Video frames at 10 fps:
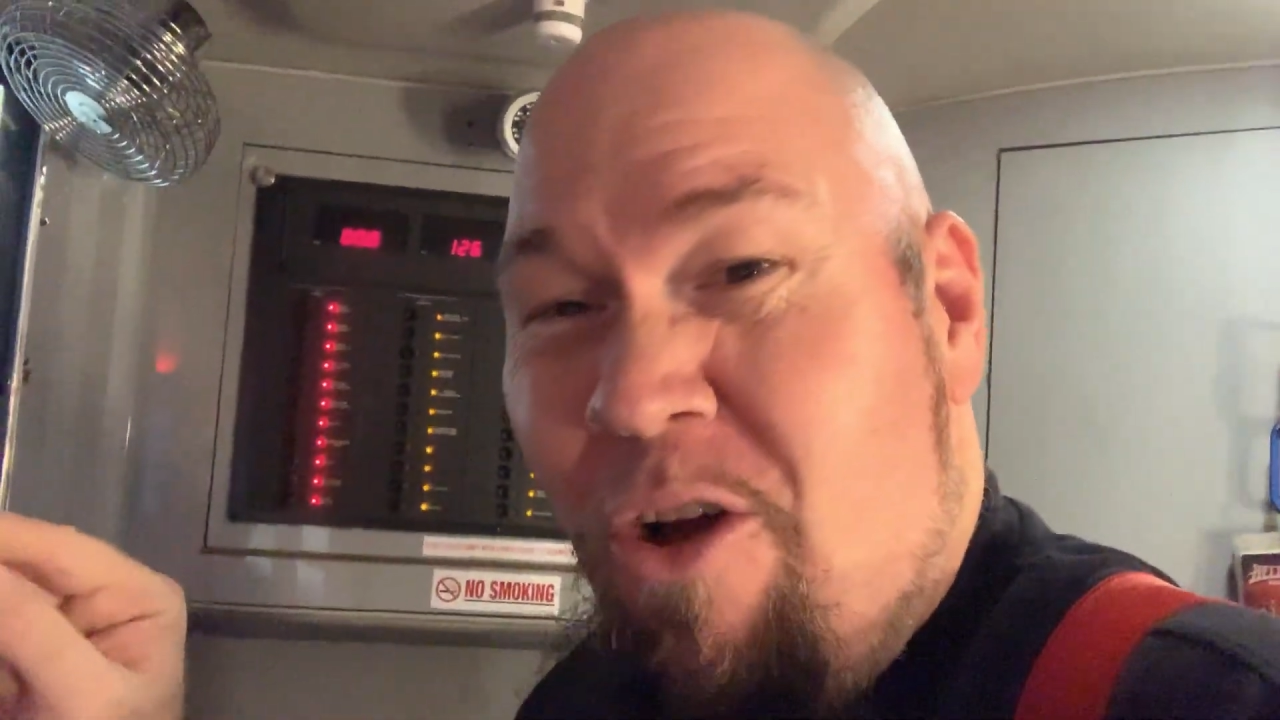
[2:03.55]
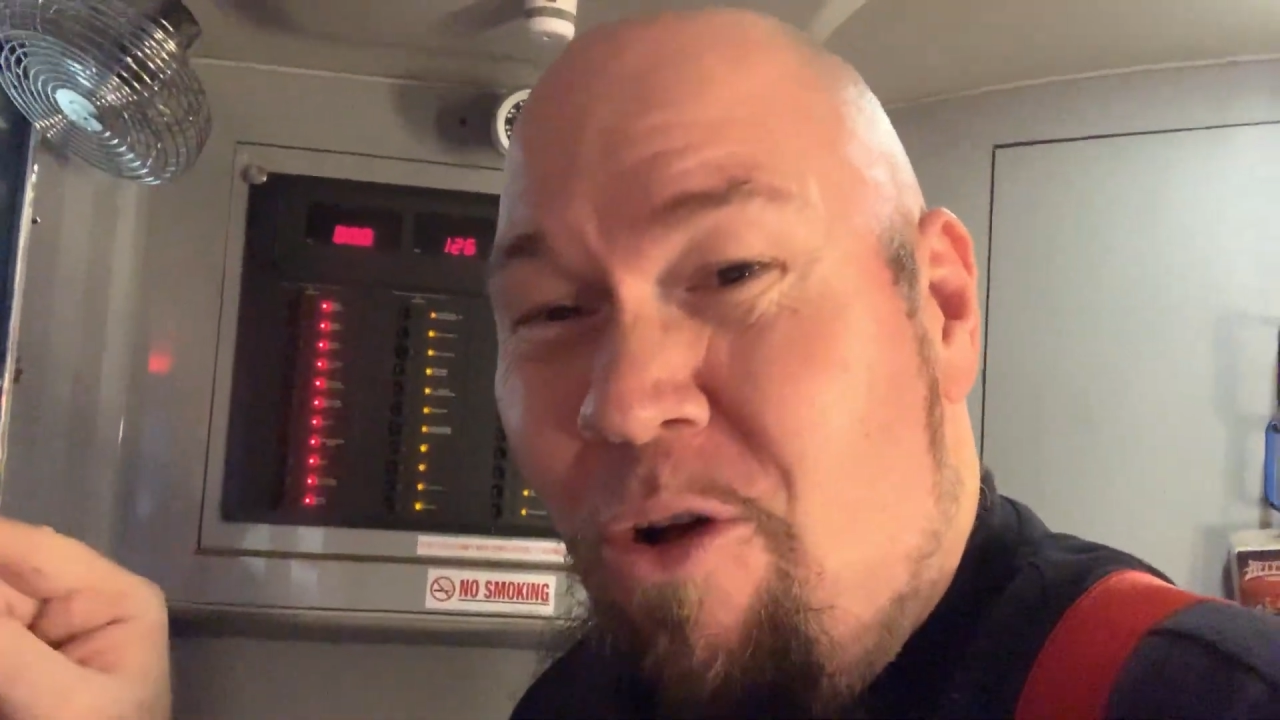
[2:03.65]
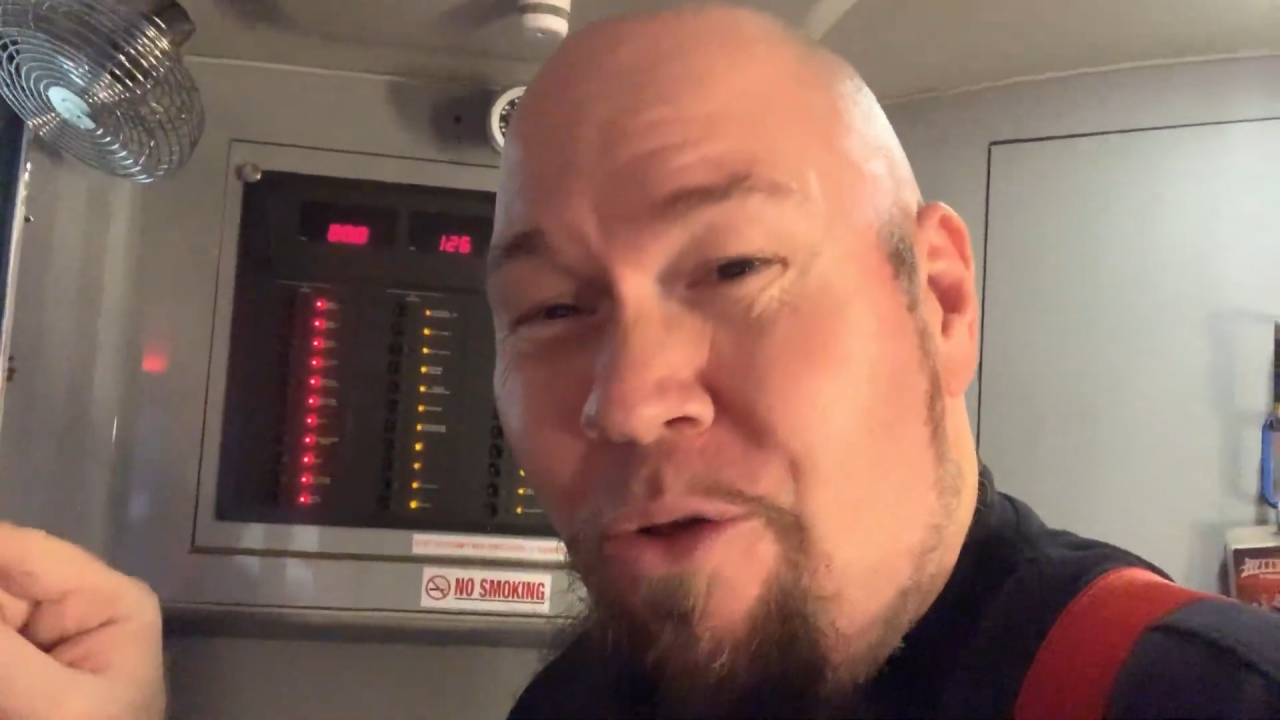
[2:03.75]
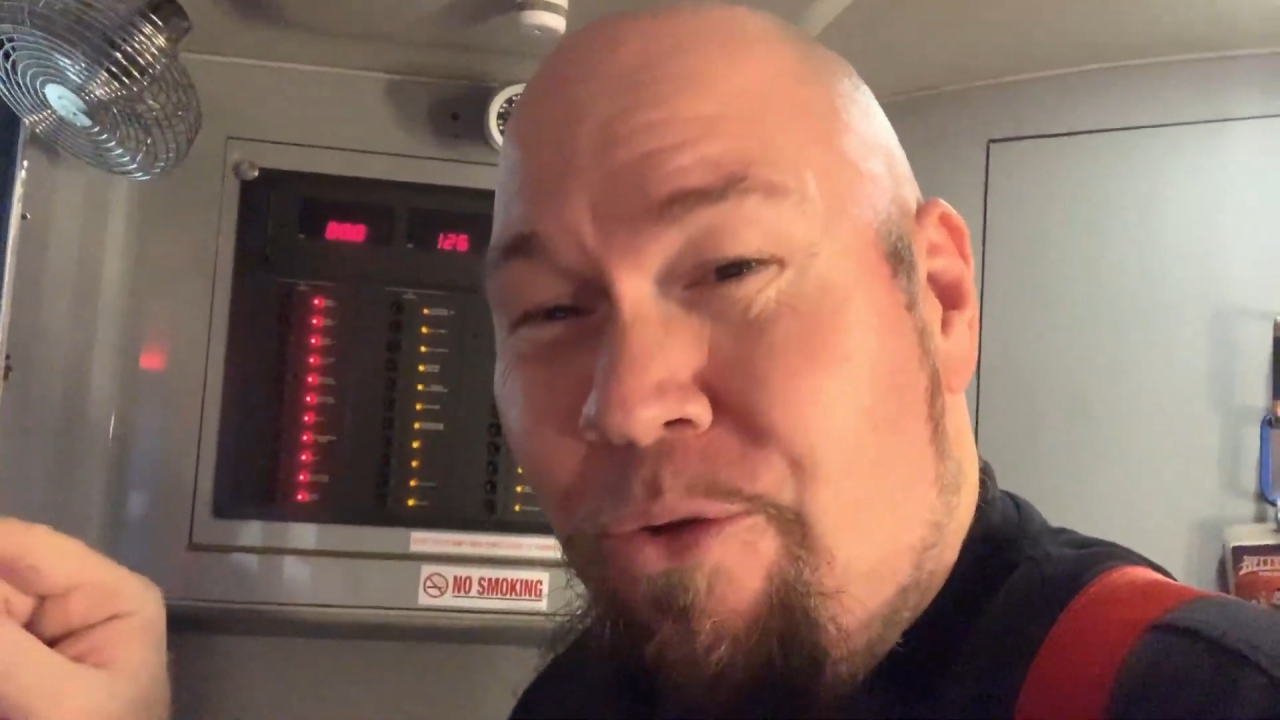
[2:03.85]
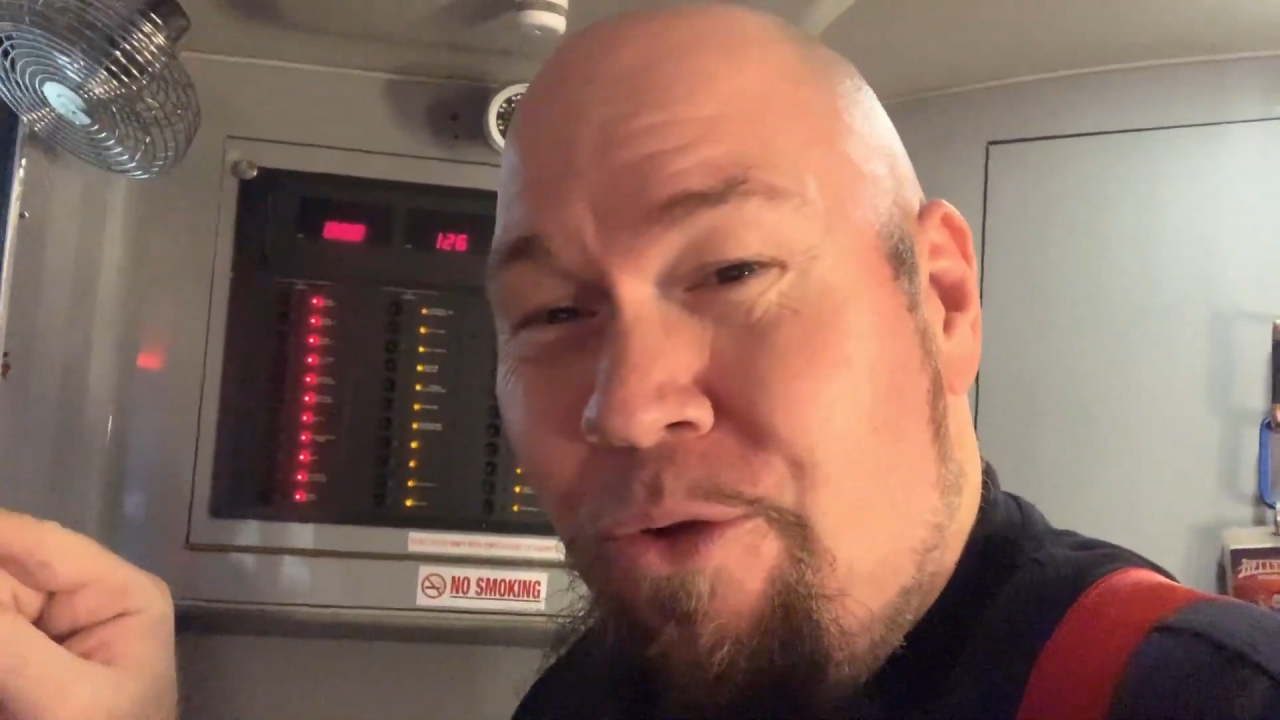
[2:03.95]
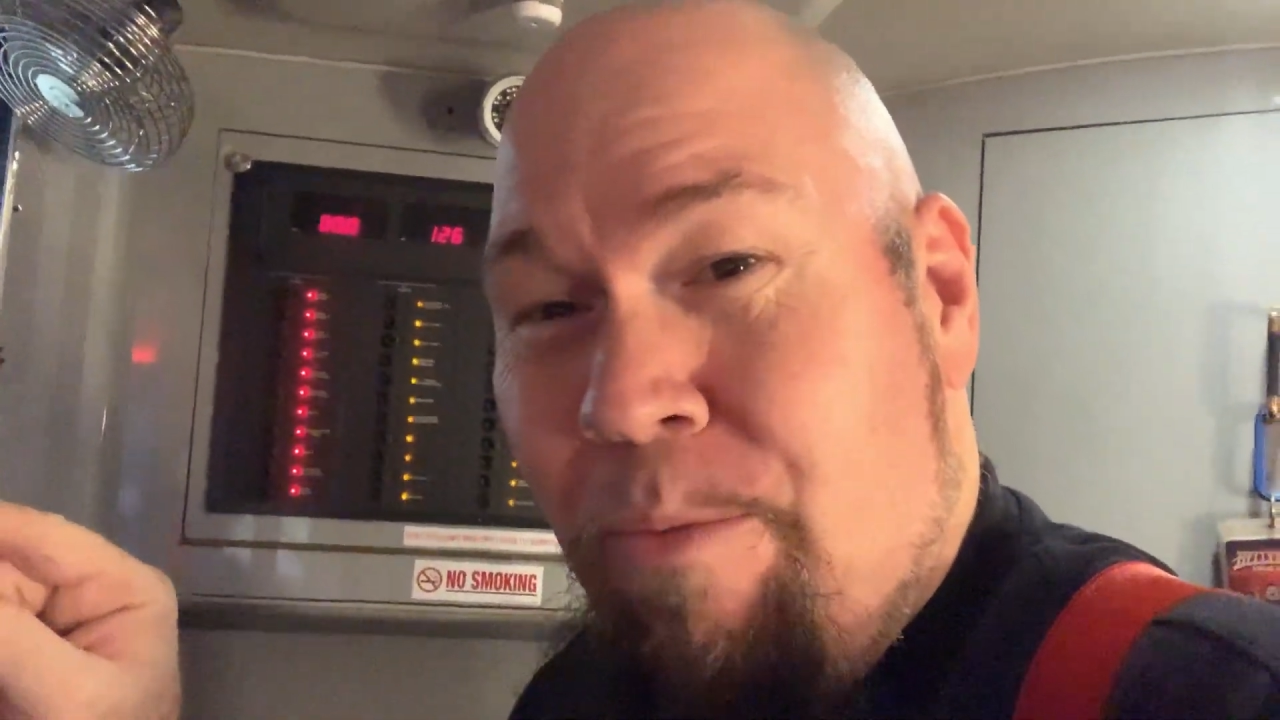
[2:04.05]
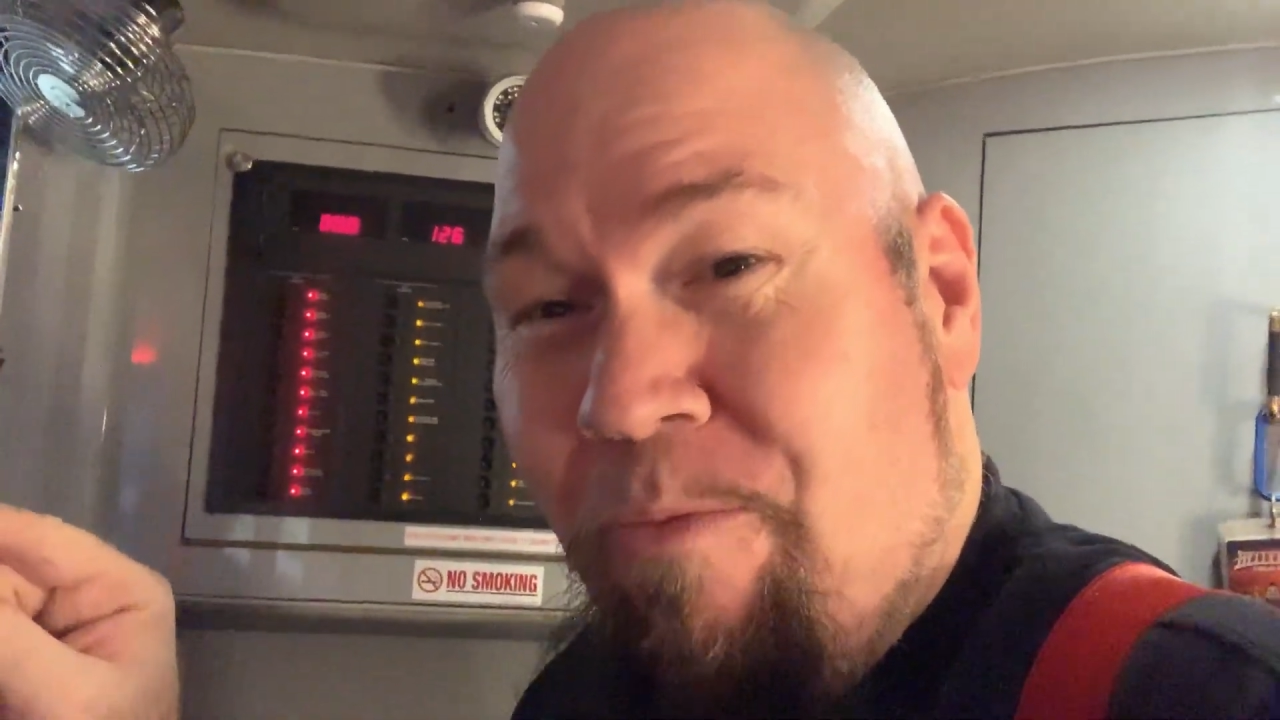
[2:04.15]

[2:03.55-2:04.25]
hole through the